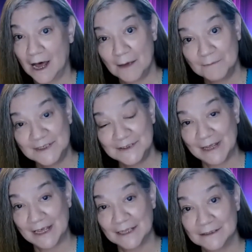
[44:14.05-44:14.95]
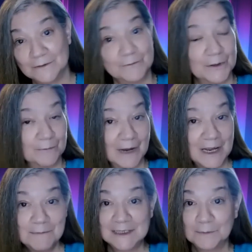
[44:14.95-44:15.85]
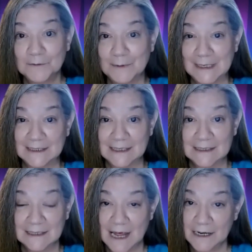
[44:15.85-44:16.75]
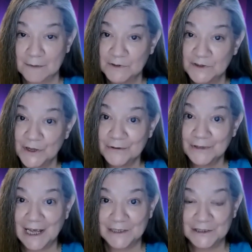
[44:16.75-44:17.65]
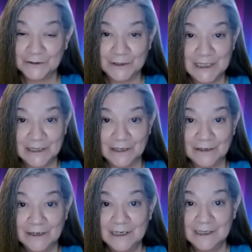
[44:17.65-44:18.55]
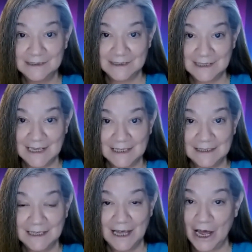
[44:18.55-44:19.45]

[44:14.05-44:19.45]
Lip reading: I'm Sue Ann with Right Mix for Business, and I'm so glad you're here today.